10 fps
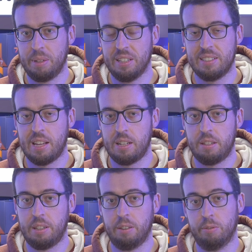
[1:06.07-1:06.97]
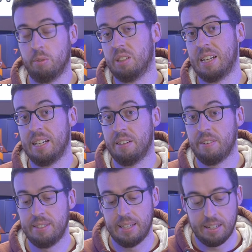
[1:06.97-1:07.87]
be a standard thing for
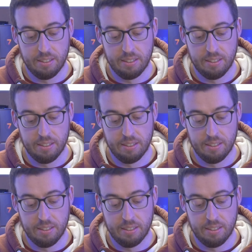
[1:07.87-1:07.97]
Z890.